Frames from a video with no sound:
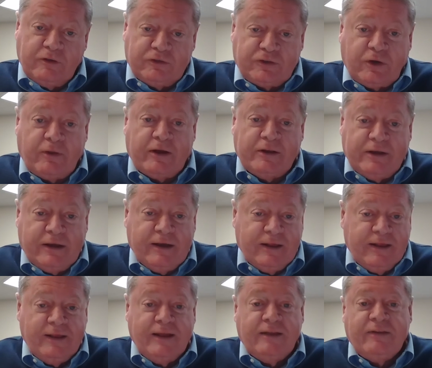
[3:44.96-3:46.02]
so they,
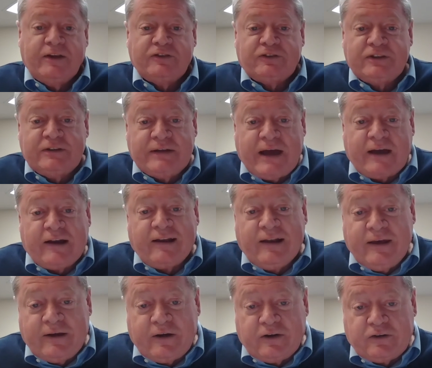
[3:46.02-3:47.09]
they send out a
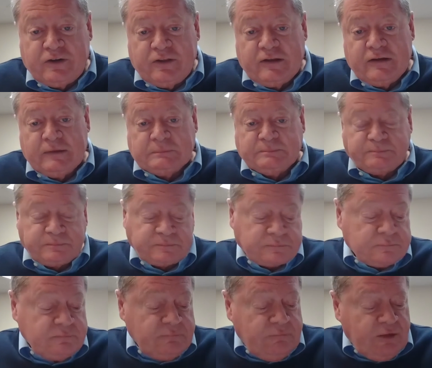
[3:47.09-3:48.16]
letter to the
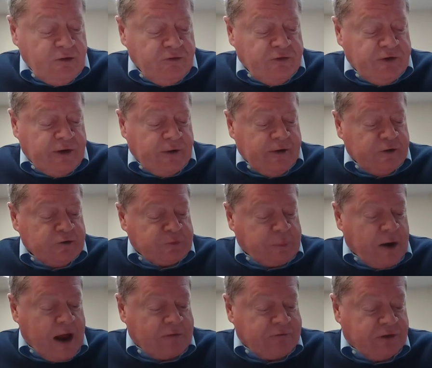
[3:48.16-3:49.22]
various
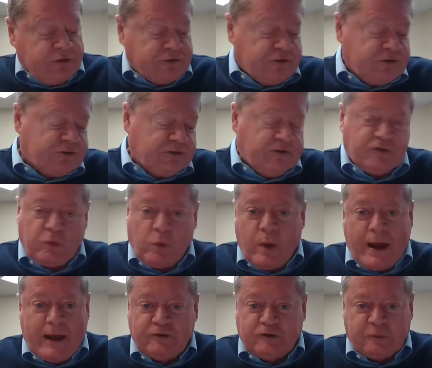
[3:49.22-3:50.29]
provinces in this
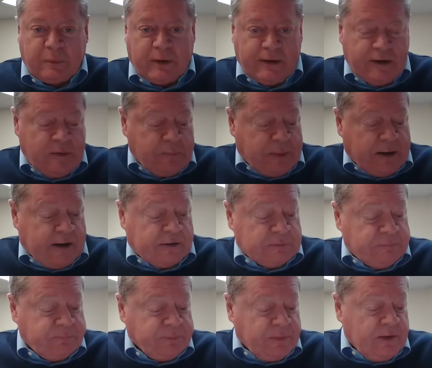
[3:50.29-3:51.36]
widespread
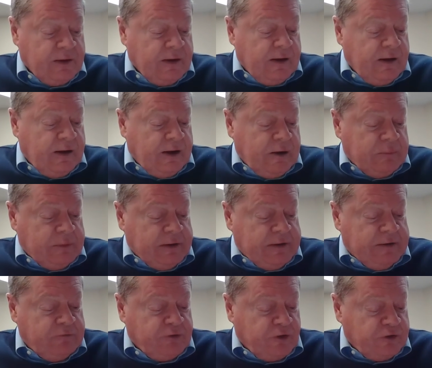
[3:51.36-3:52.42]
empire um,
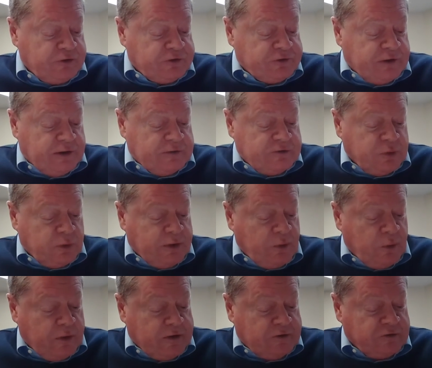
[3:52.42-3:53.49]
and in verse uh,
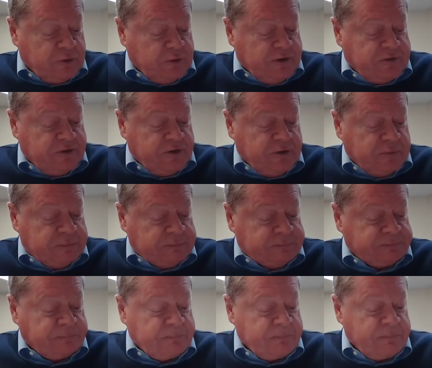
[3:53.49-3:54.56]
21 and 22,
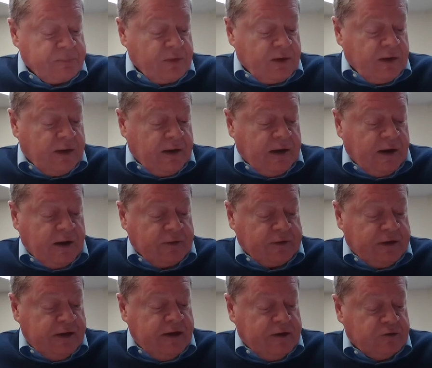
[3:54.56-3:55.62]
uh, the
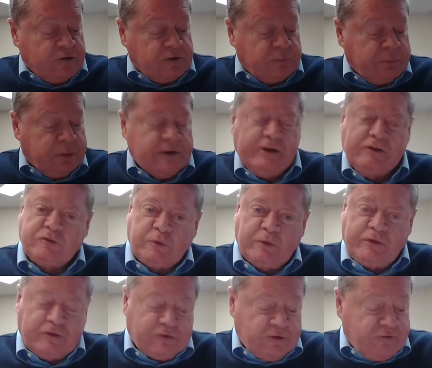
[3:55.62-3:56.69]
king is pleased with
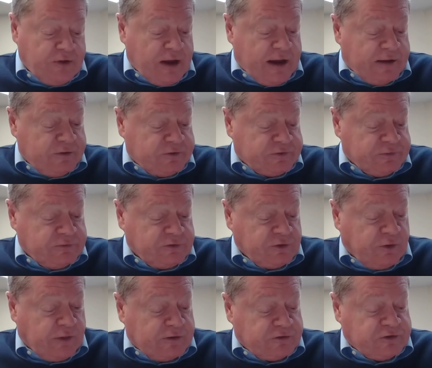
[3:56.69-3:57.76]
this advice.
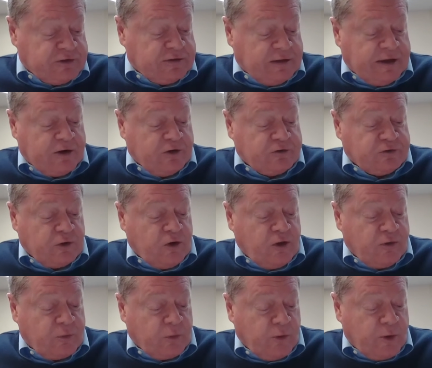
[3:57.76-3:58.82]
So they sent letters to
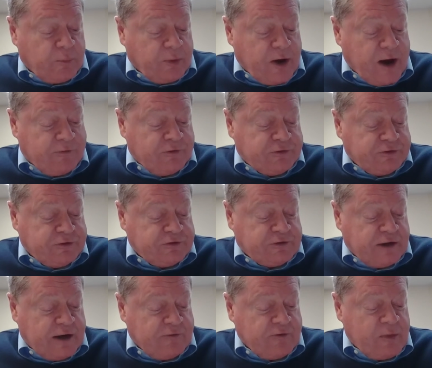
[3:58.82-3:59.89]
all the royal provinces,
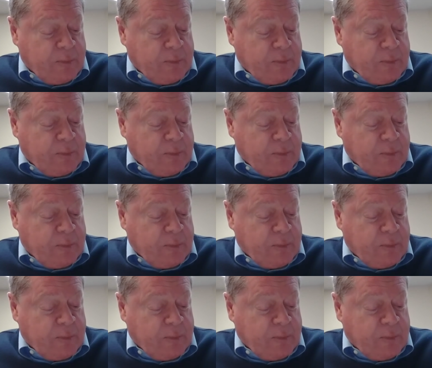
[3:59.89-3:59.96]
to every